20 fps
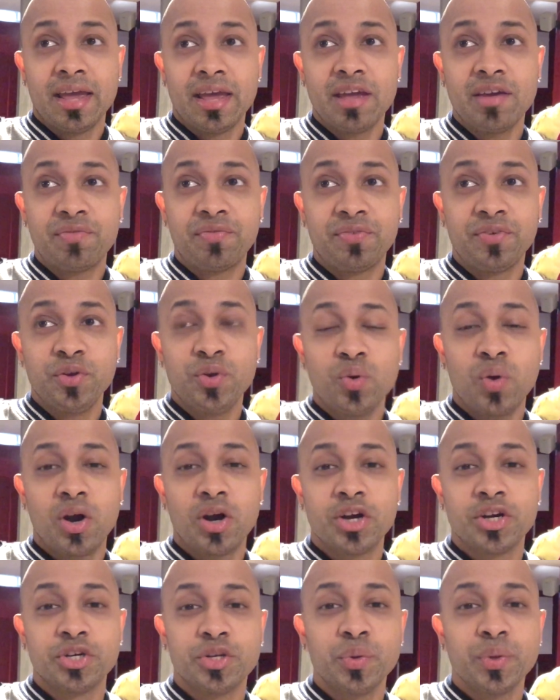if you
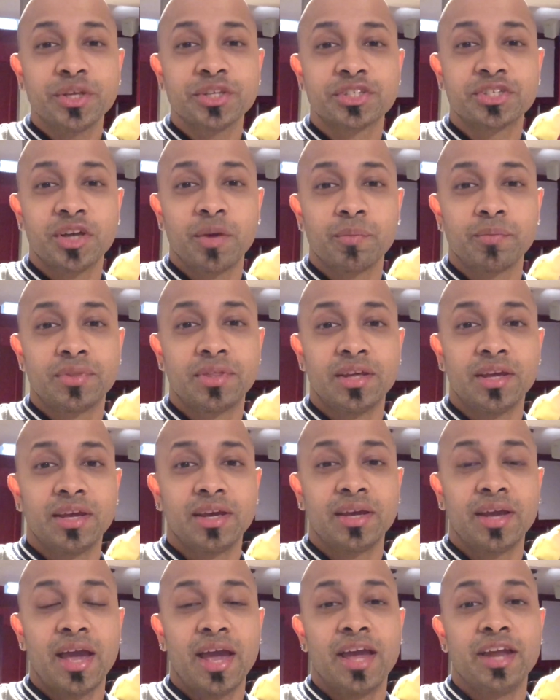are doing
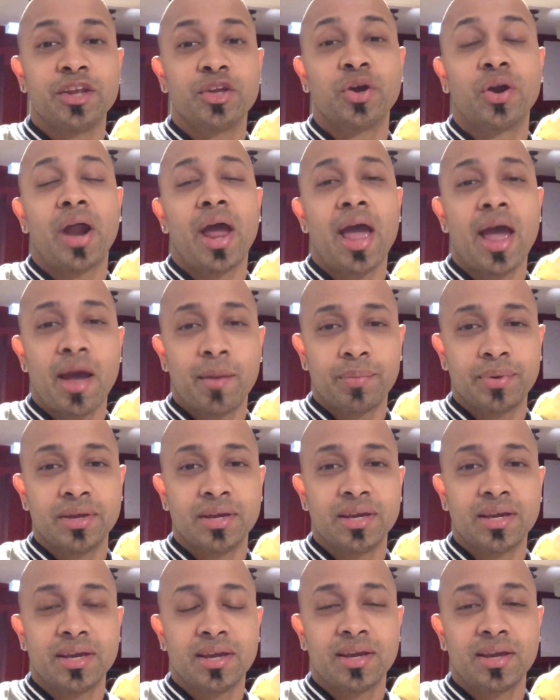something and you're
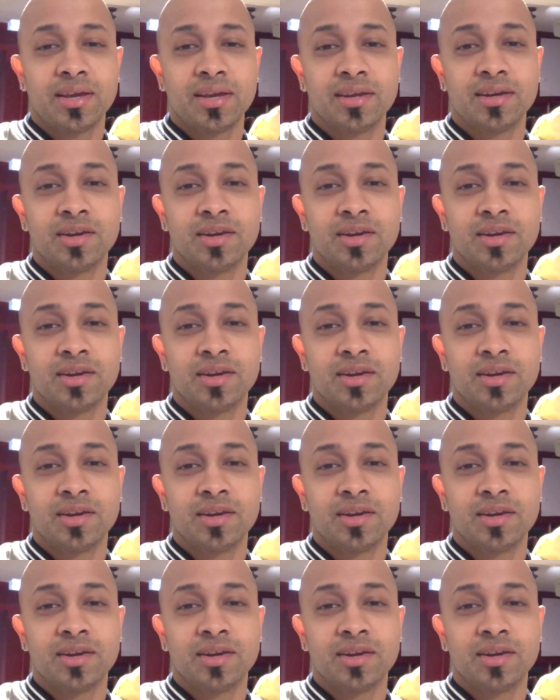happy,